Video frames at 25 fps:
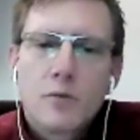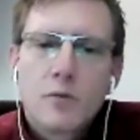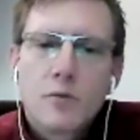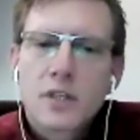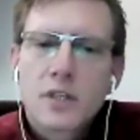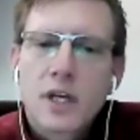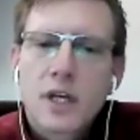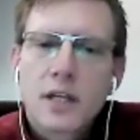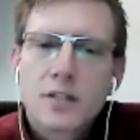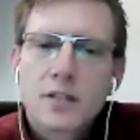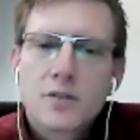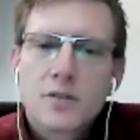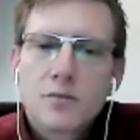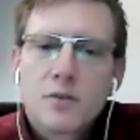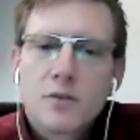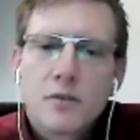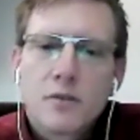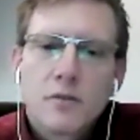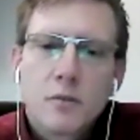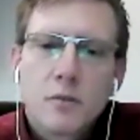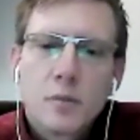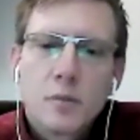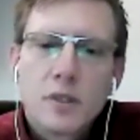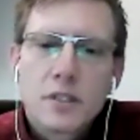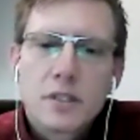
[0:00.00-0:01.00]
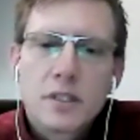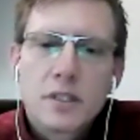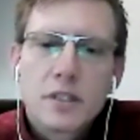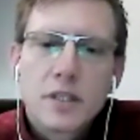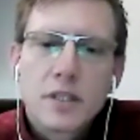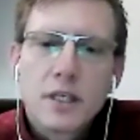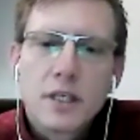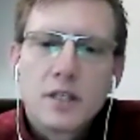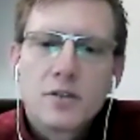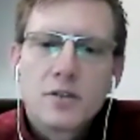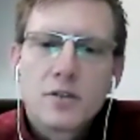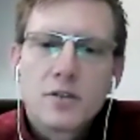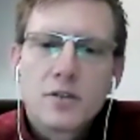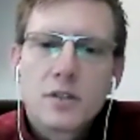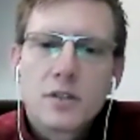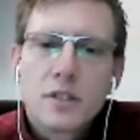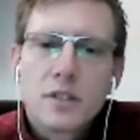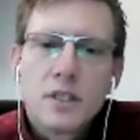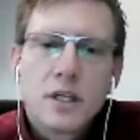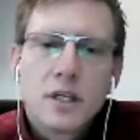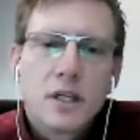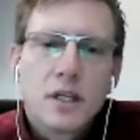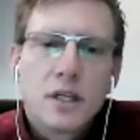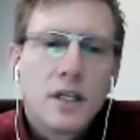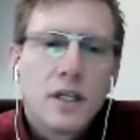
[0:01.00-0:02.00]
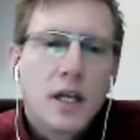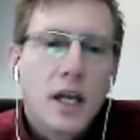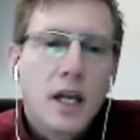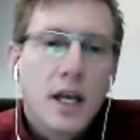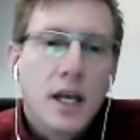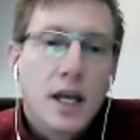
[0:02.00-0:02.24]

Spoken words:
Wisconsin River Business Angels did,